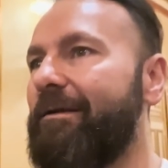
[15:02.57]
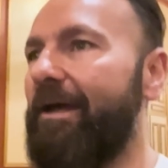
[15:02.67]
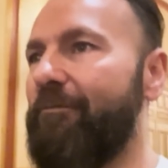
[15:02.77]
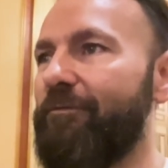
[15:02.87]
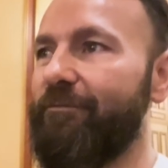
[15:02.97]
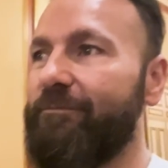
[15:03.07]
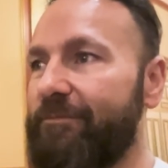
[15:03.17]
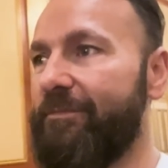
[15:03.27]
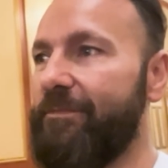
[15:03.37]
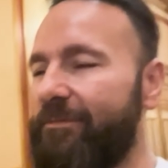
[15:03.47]
I have
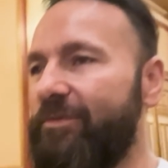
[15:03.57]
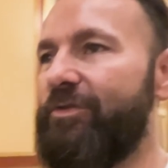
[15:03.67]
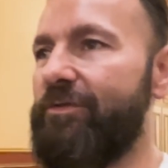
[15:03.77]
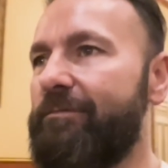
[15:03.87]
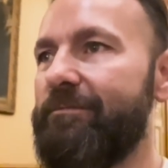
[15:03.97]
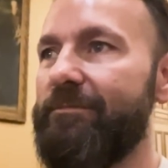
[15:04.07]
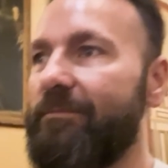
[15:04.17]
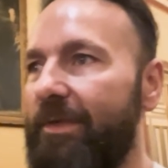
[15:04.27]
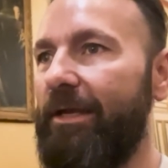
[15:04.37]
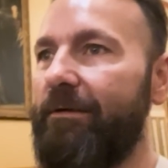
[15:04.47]

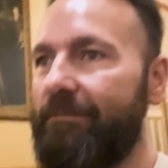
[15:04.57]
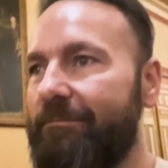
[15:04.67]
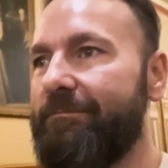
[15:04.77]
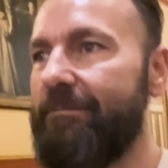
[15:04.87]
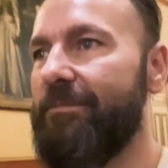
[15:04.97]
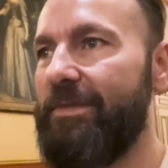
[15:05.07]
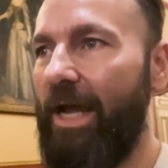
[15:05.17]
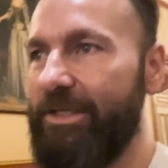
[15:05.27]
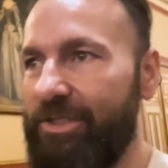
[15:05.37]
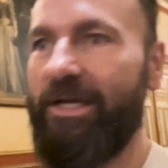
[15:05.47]
like
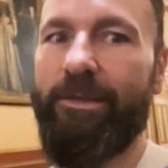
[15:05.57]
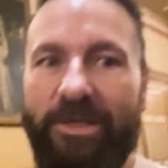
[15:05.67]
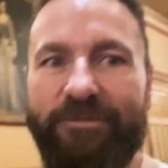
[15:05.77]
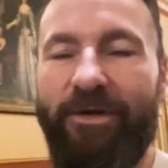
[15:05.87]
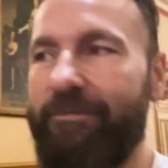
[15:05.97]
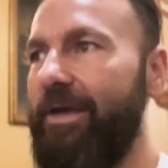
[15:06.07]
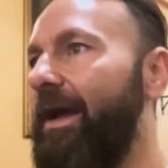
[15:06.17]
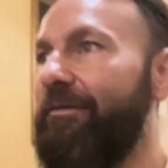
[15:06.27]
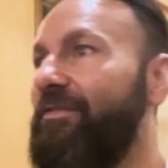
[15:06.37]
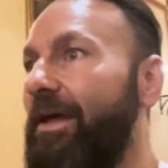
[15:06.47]
I check, he bets five K, I
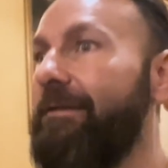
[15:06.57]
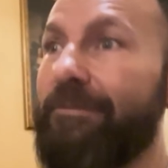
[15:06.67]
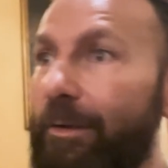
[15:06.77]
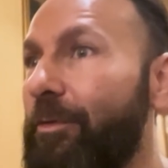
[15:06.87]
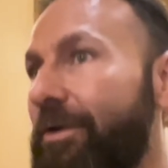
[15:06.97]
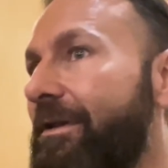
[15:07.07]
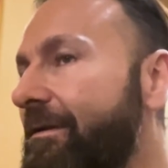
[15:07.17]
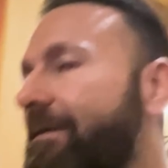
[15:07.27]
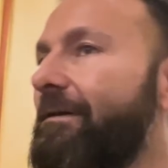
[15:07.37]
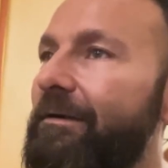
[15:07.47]
have ten, so I put it
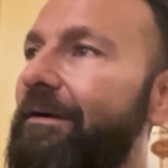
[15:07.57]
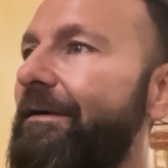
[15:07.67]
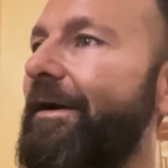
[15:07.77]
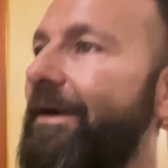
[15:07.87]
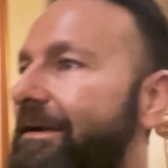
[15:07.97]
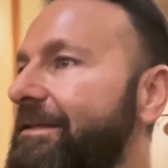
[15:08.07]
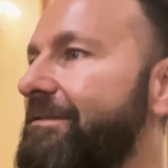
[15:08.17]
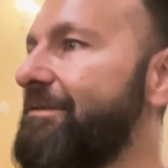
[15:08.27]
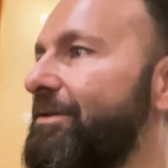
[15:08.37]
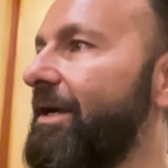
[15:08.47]
in. And he has
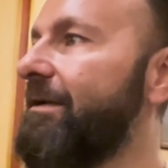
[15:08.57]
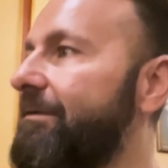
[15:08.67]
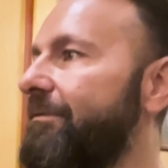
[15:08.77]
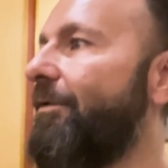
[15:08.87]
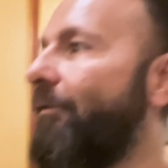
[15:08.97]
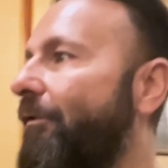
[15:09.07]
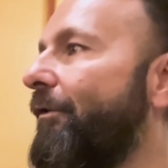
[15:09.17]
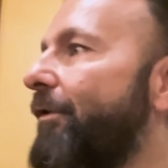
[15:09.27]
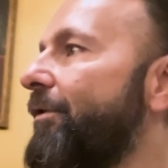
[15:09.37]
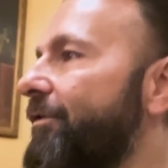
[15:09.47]
a straight.
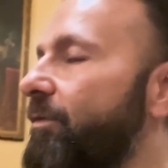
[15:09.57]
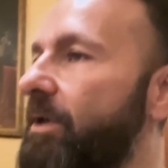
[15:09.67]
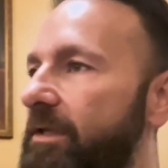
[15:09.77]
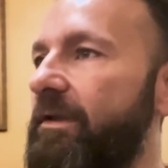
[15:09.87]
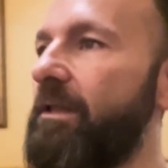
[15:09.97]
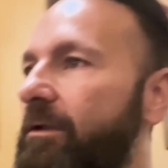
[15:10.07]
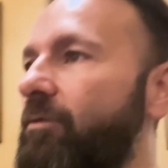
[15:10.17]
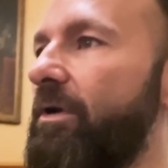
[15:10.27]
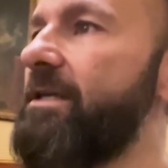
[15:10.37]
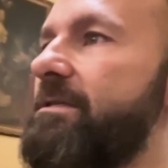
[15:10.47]
So we're gonna take a little
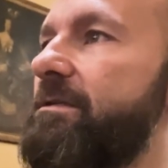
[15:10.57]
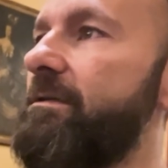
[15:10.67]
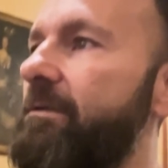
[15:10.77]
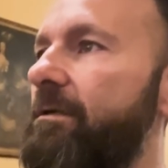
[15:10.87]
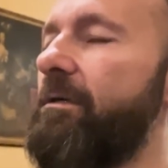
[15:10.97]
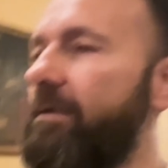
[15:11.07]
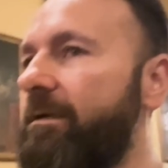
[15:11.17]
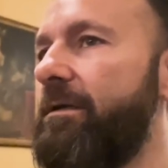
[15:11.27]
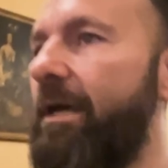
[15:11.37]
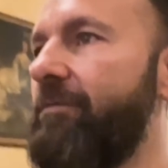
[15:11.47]
rest,
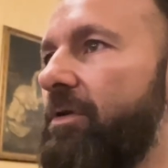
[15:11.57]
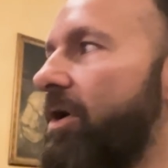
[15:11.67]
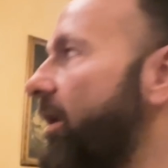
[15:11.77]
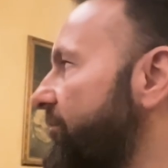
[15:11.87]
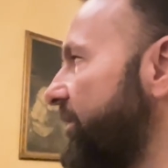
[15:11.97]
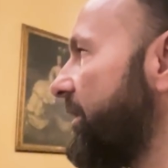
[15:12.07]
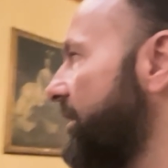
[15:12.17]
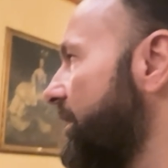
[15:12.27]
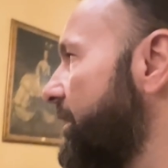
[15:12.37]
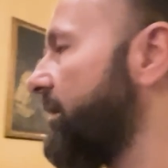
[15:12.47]
have a little coffee,
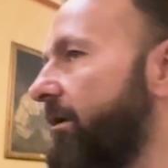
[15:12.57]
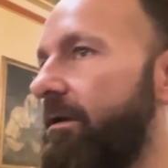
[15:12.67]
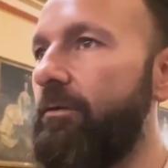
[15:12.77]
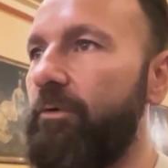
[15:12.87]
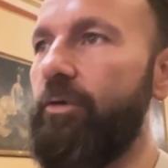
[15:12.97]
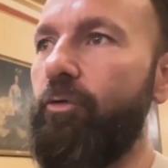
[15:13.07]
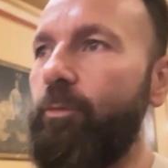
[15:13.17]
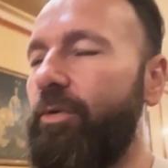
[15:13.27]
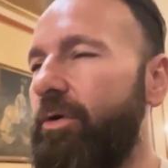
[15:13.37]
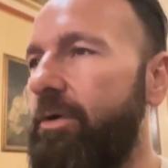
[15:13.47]

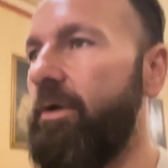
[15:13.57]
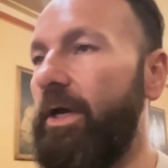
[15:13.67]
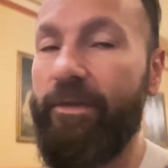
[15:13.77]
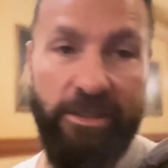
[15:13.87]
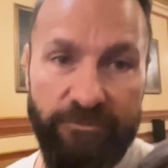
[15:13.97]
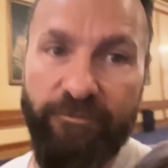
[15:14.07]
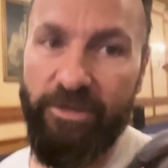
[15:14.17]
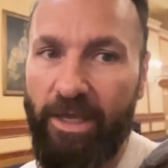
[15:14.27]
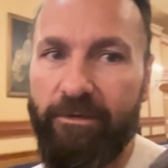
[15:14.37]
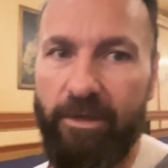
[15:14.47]
regroup, and then it's
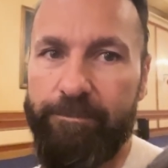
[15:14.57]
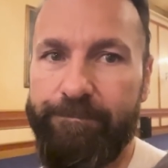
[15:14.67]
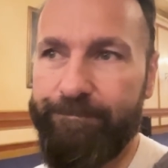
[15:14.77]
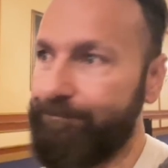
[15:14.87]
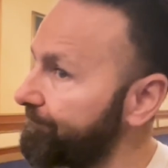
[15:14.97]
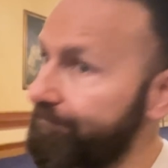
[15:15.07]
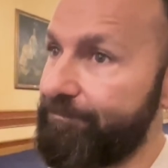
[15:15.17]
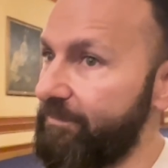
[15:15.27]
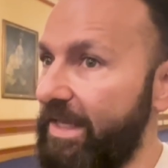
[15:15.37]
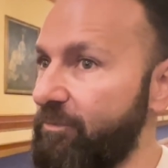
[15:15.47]
50K time.
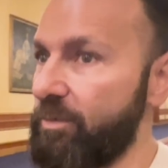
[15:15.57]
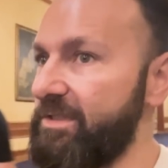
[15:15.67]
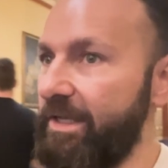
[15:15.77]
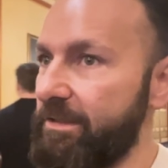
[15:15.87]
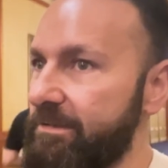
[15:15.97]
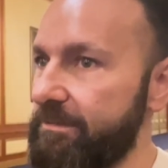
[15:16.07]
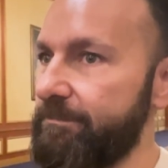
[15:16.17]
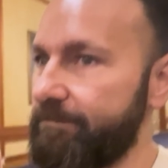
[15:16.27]
That's what's next.